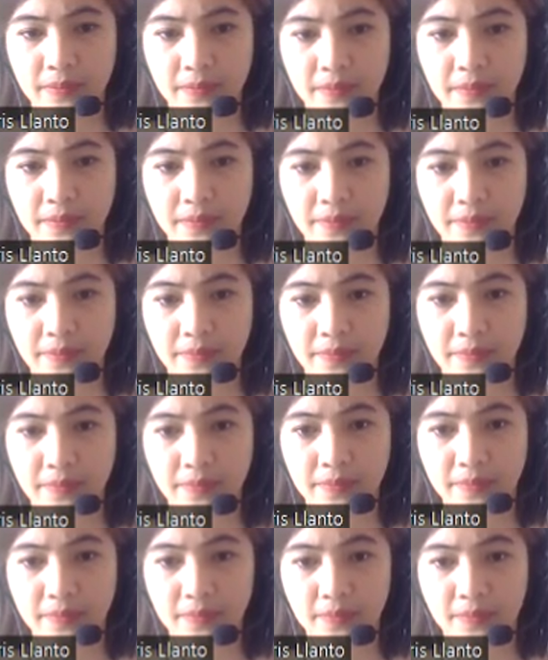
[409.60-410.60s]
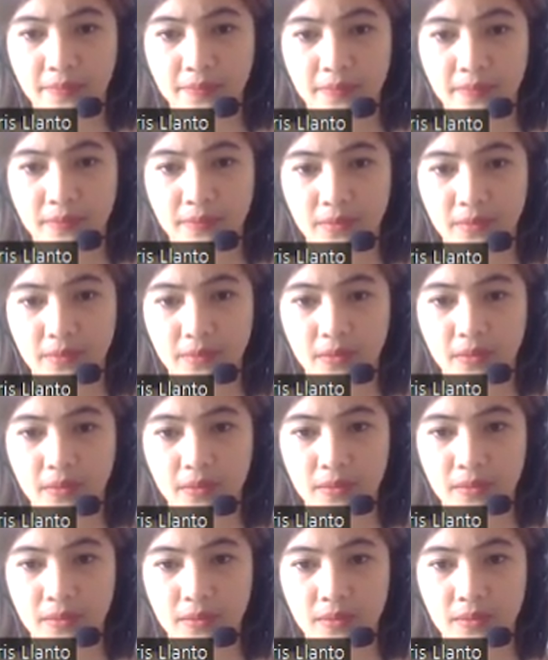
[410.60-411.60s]

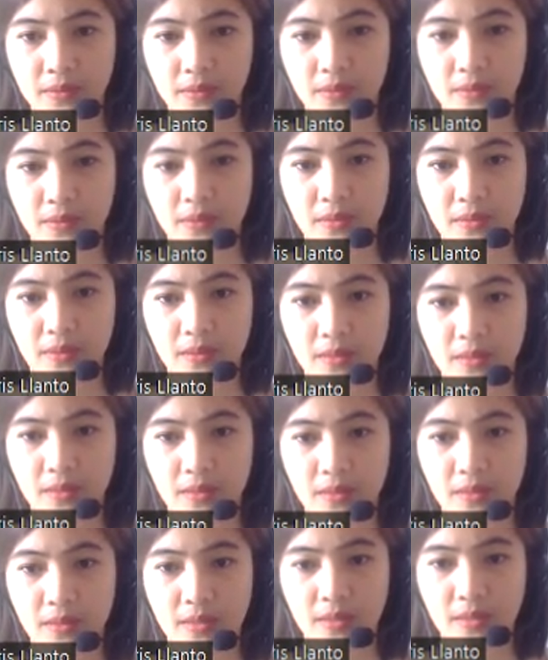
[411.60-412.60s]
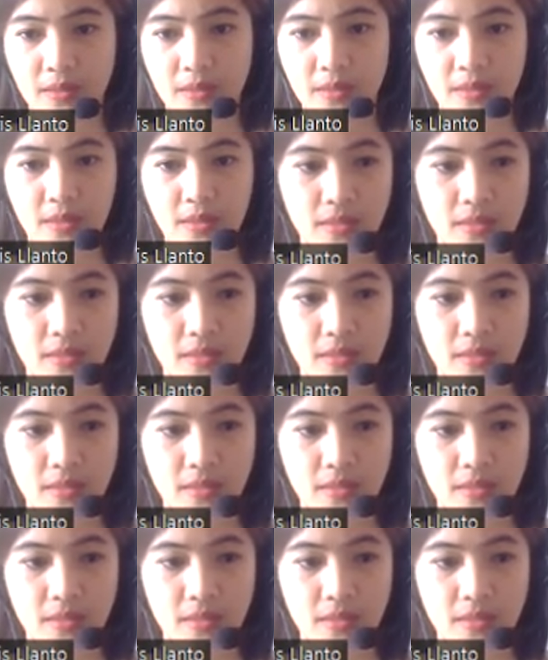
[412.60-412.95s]
(no one is talking)